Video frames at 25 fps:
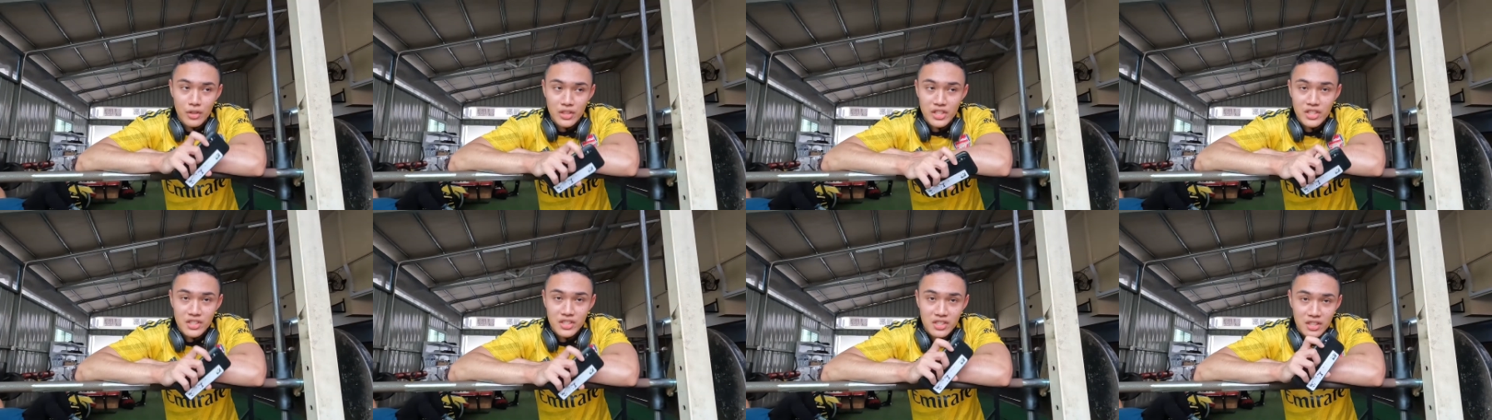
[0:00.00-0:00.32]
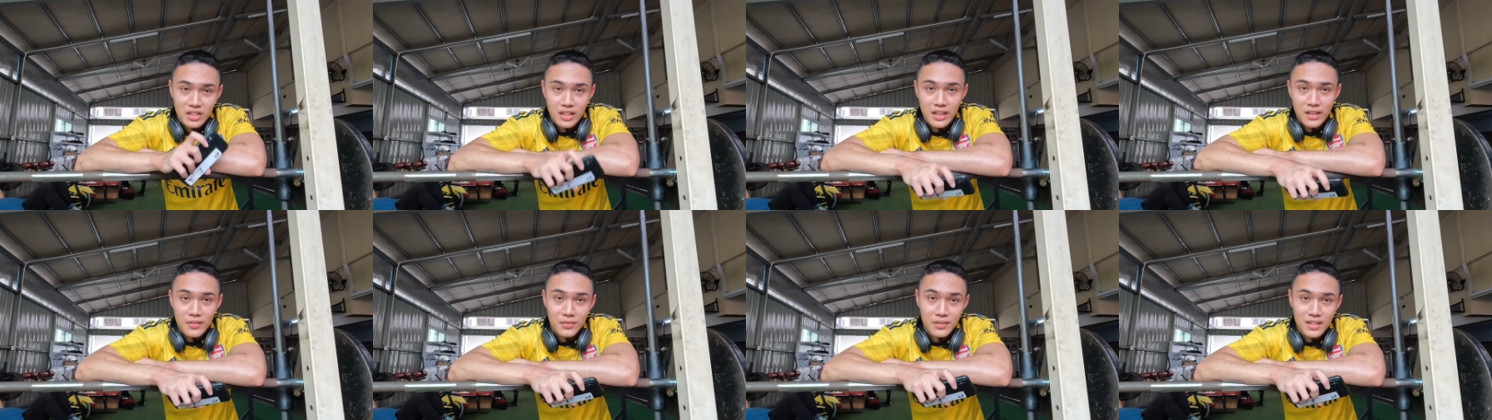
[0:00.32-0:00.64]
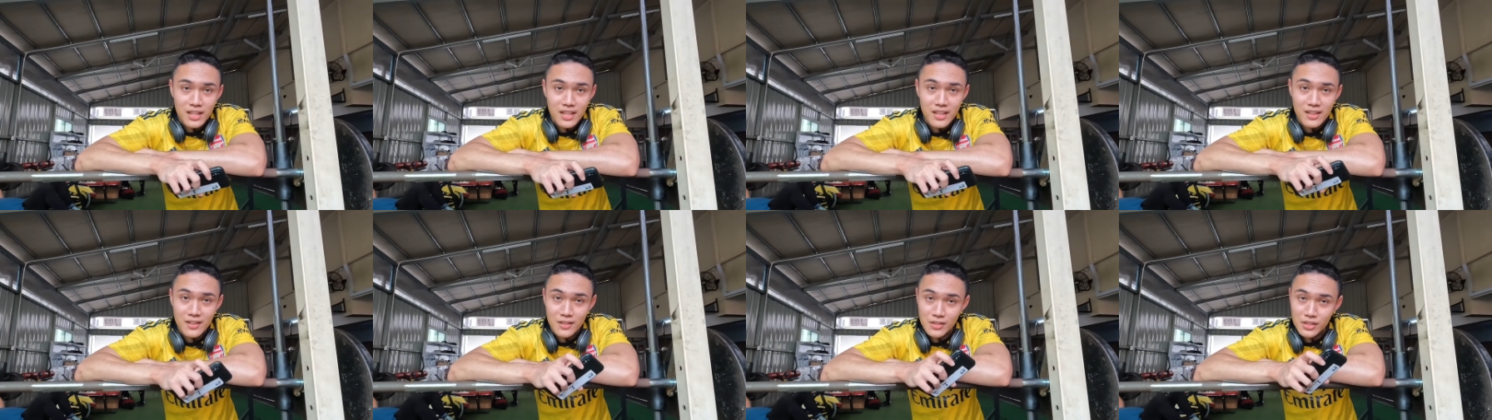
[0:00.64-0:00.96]
for each
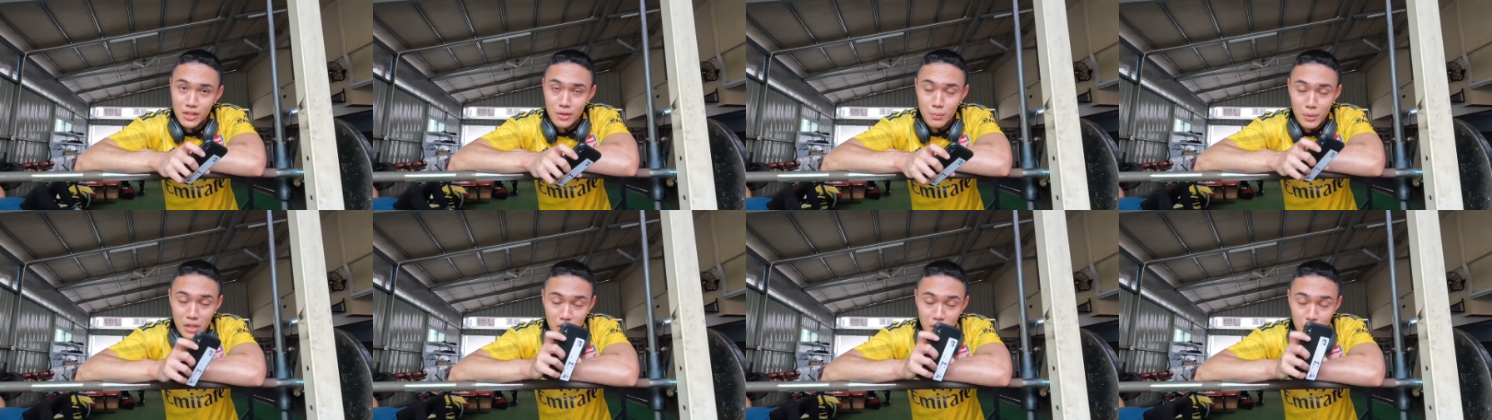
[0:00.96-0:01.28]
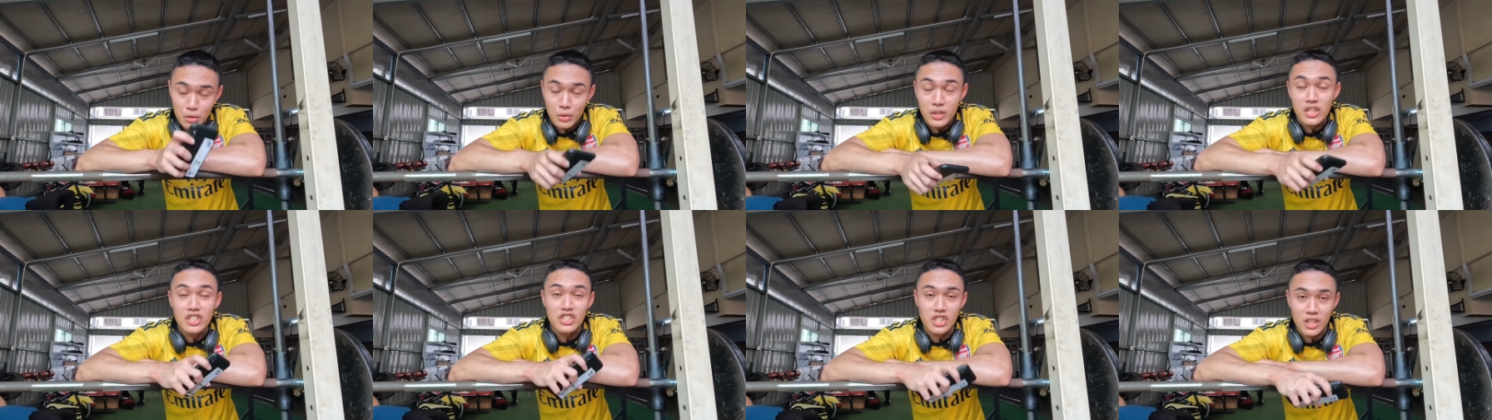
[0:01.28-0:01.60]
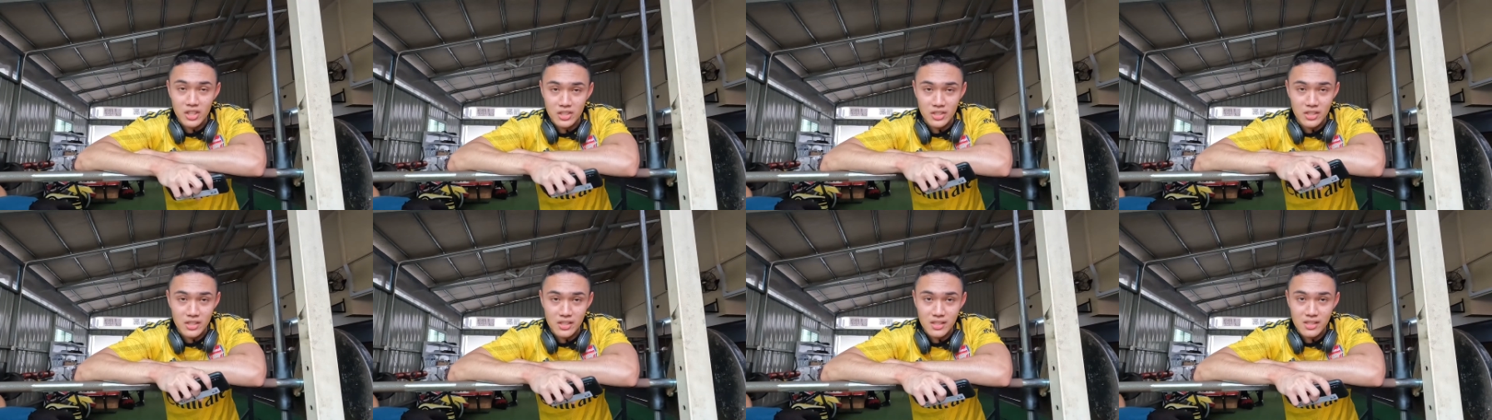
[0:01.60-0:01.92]
lift, there's going to be three
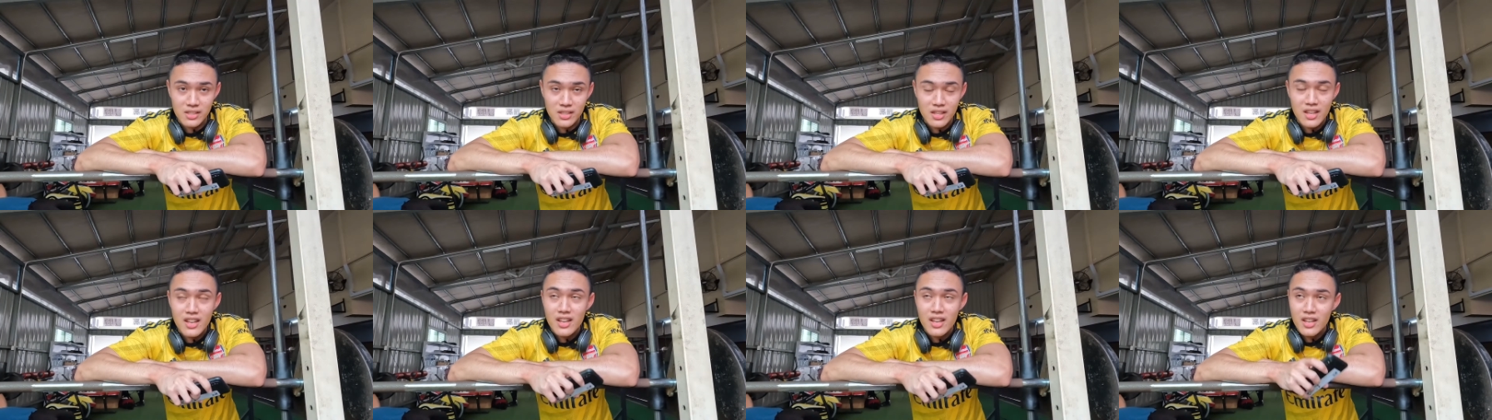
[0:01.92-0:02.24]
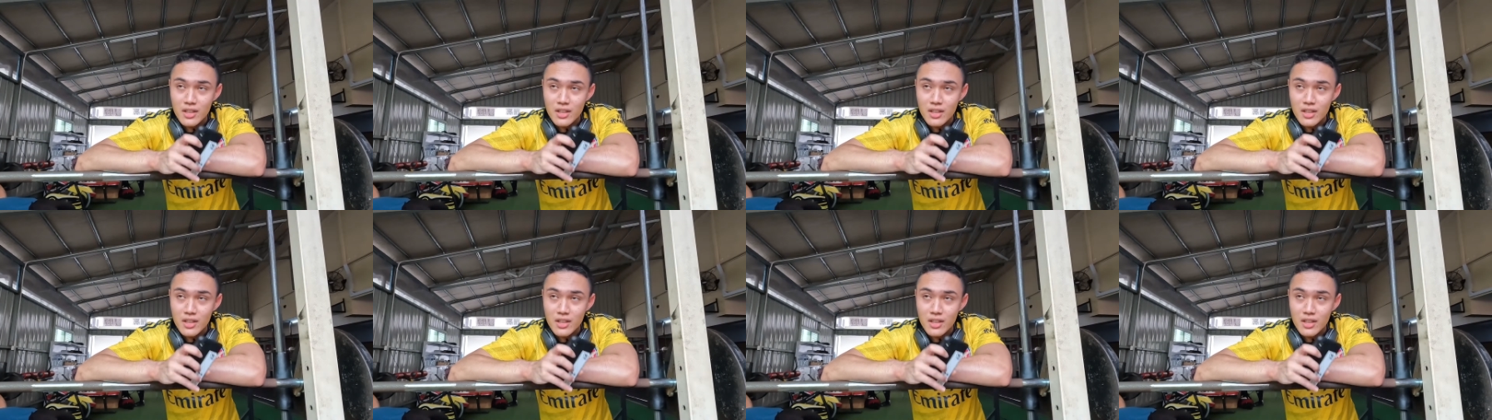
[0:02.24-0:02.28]
judges.